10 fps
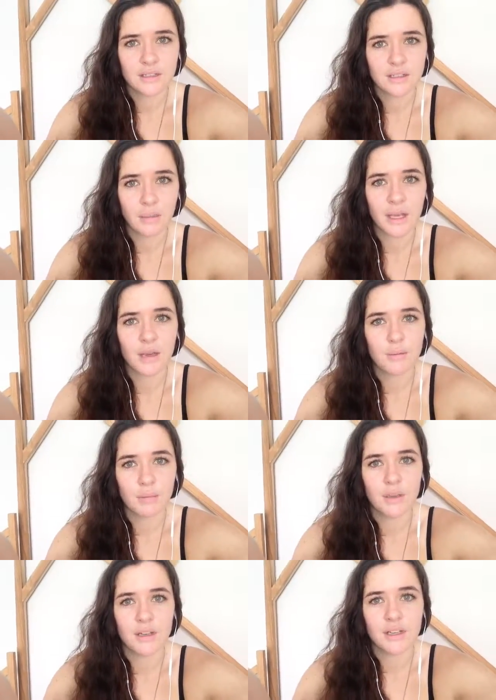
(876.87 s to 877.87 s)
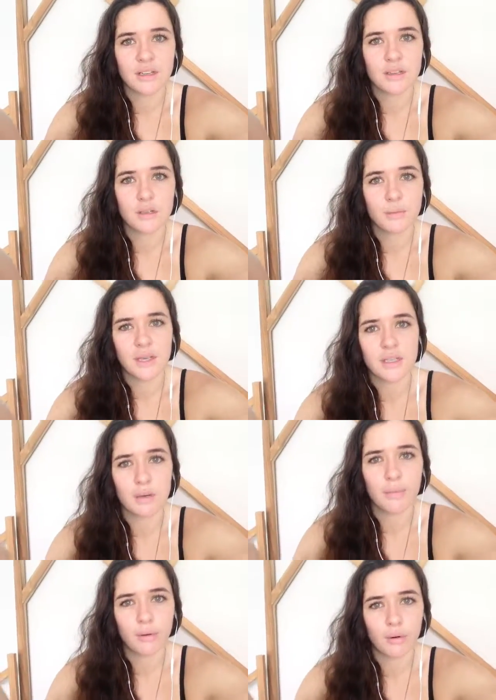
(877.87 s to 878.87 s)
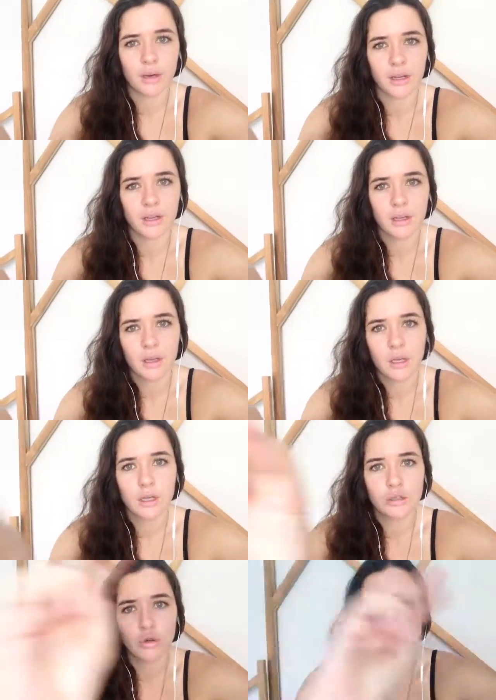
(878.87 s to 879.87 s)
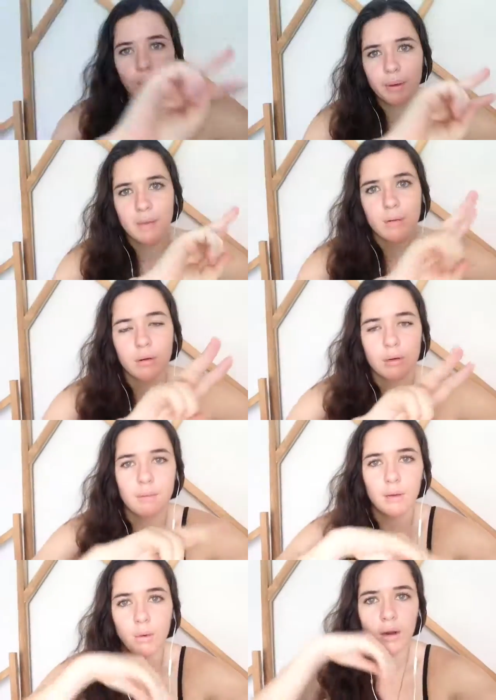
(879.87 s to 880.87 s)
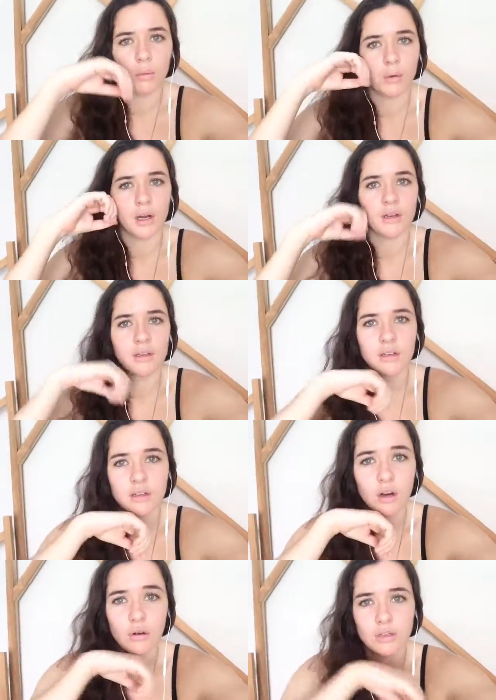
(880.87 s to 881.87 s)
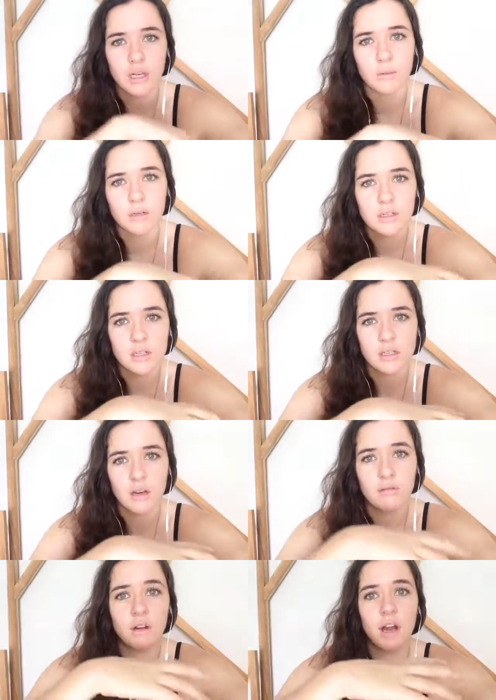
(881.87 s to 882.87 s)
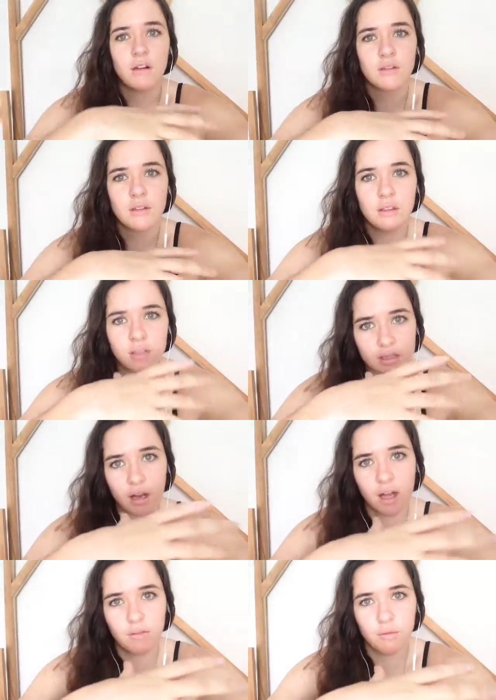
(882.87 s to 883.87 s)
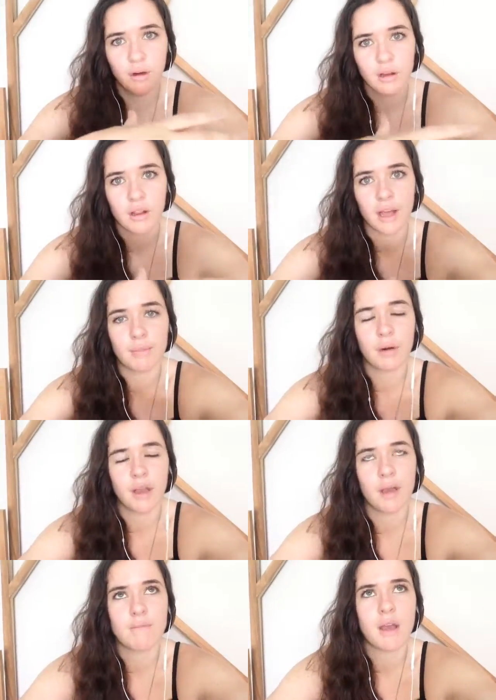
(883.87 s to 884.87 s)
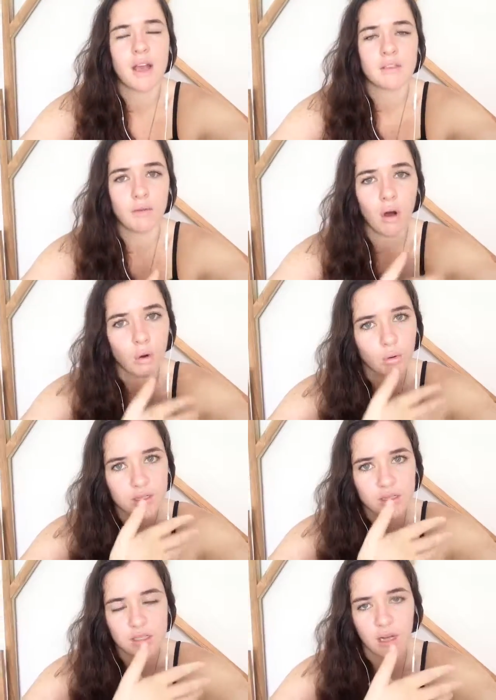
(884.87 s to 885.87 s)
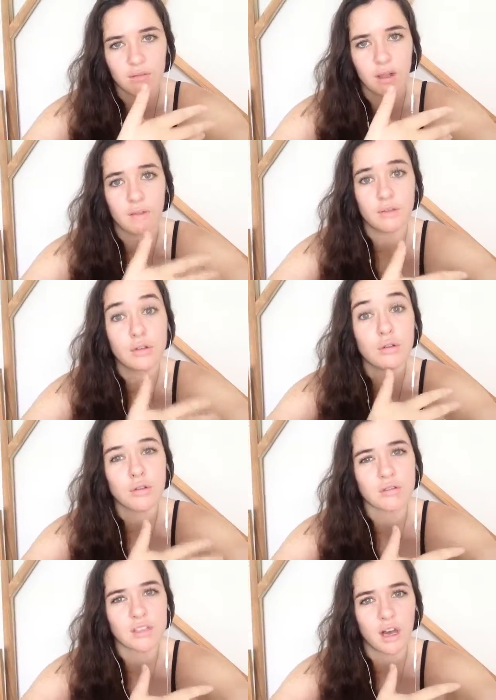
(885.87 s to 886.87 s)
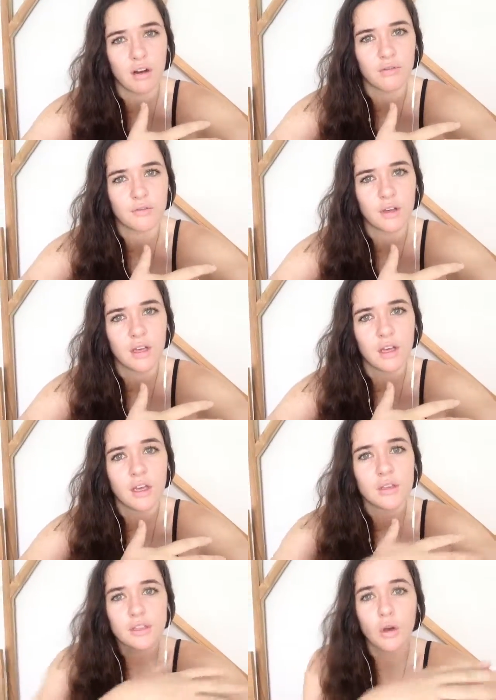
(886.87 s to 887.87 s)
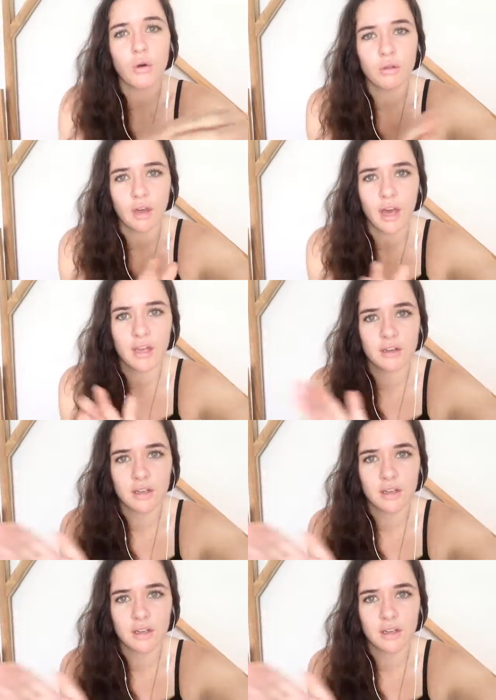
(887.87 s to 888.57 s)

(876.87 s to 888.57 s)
my commitment is to be supporting two more people in my one-on-one coaching, which is around this kind of work, like bringing massive wholeness and self-love to yourself, so that,